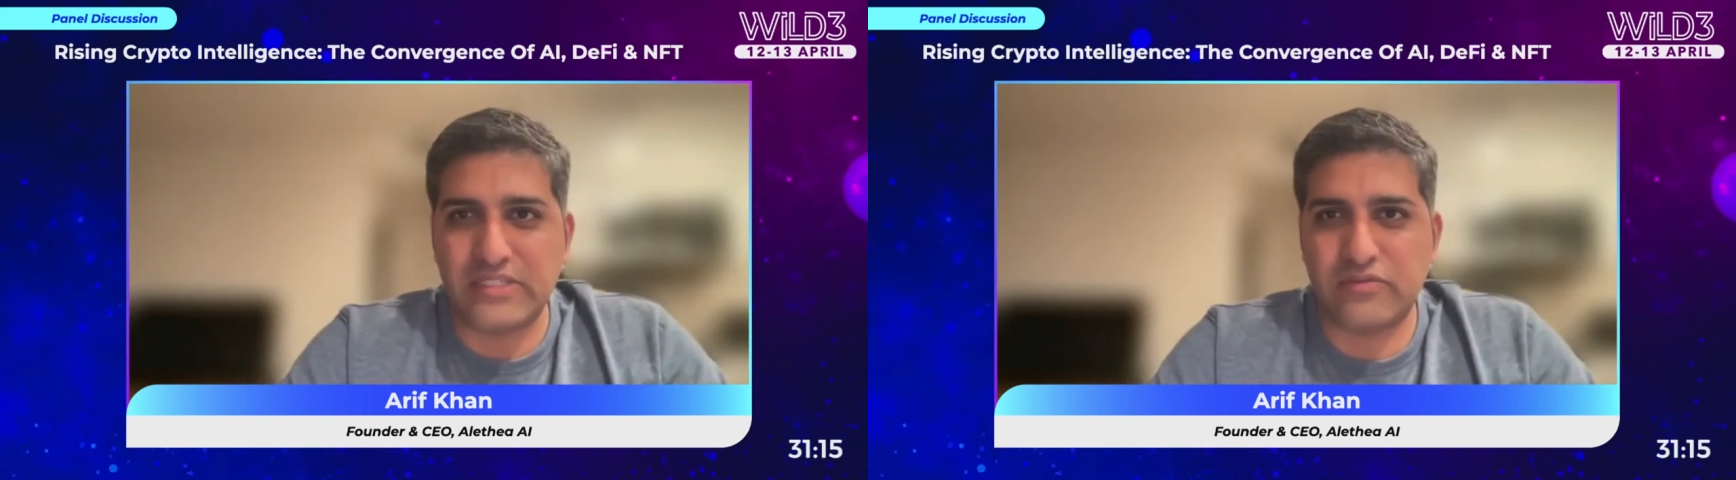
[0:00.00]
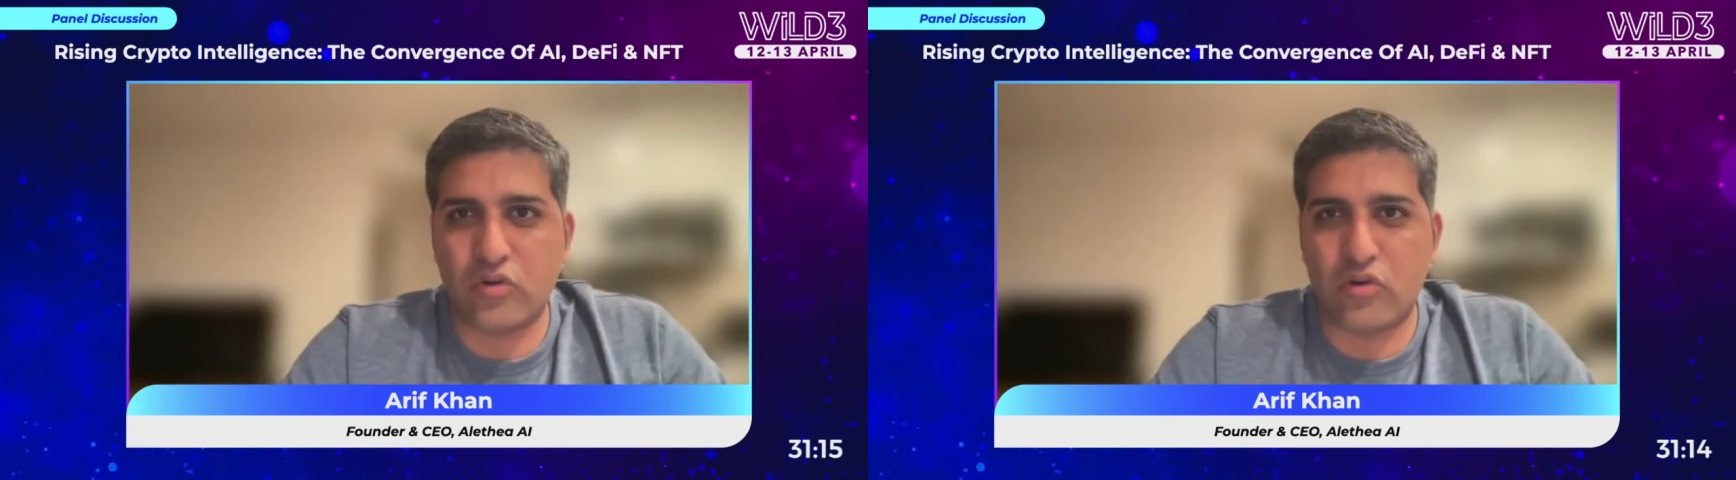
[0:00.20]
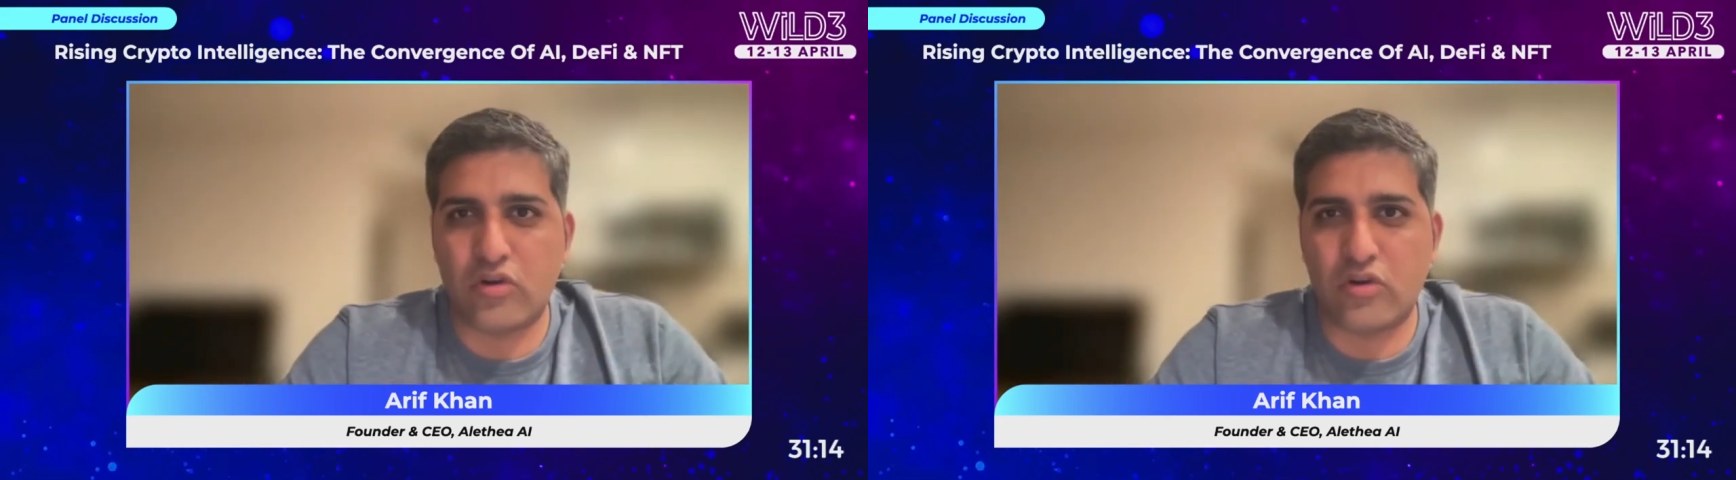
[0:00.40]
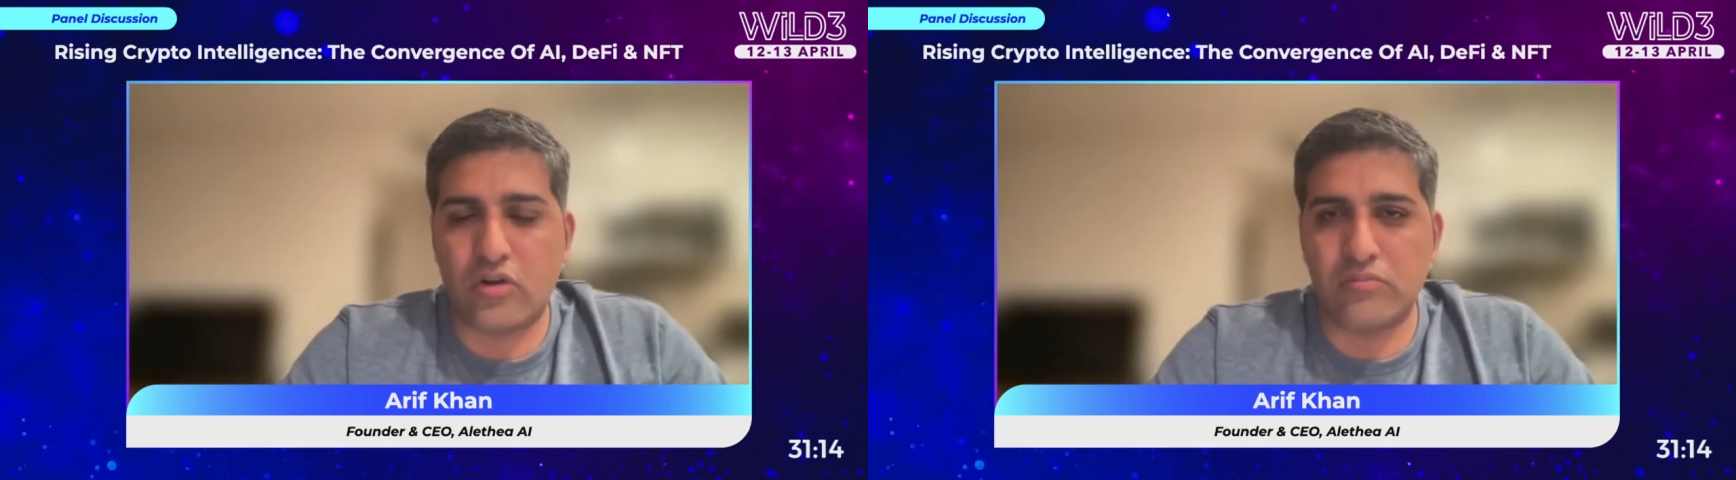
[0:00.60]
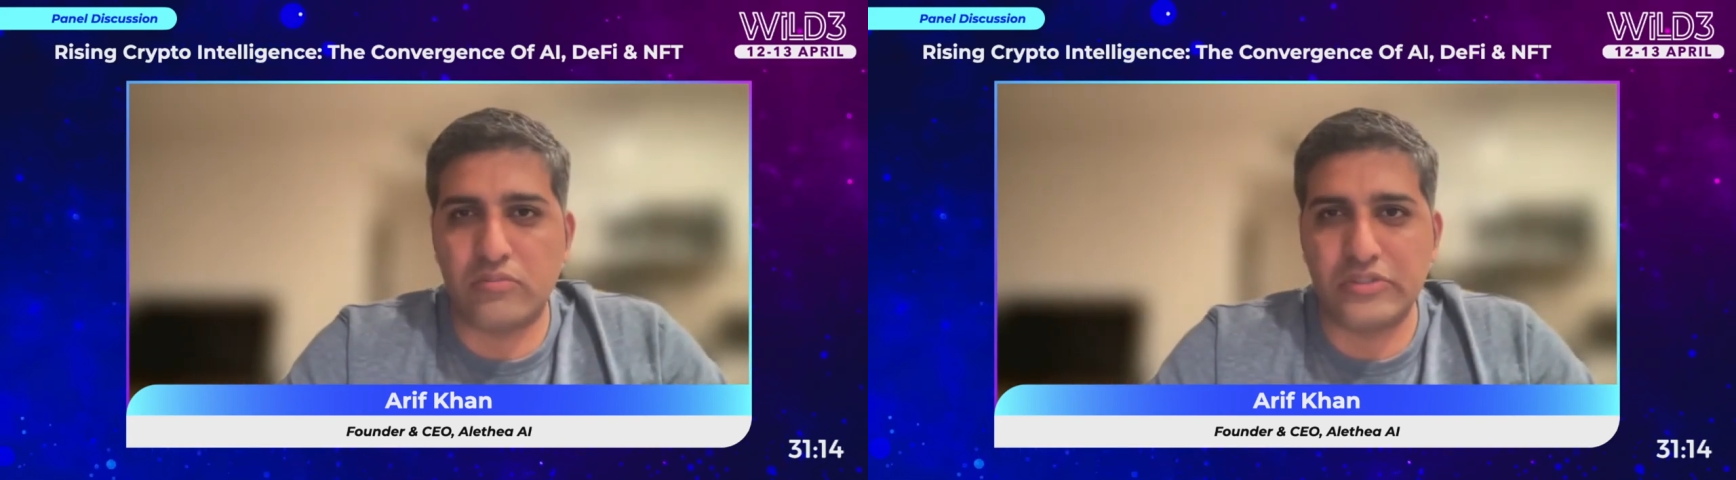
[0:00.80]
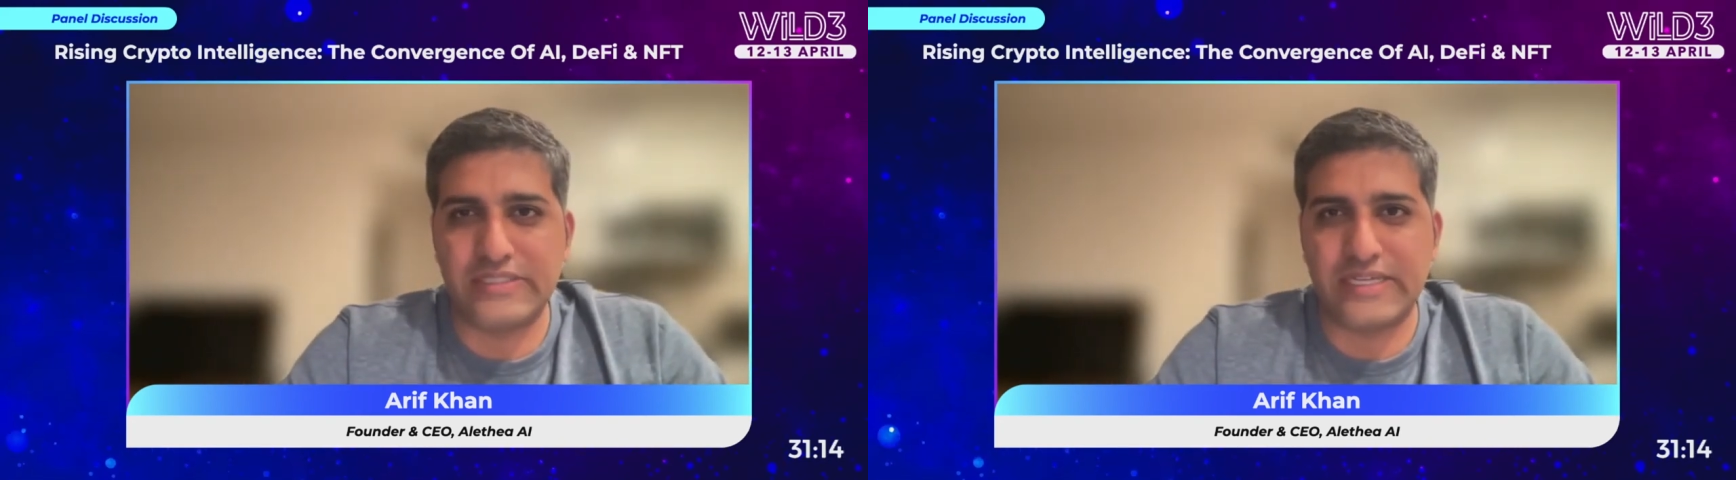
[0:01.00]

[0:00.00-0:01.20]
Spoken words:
for almost,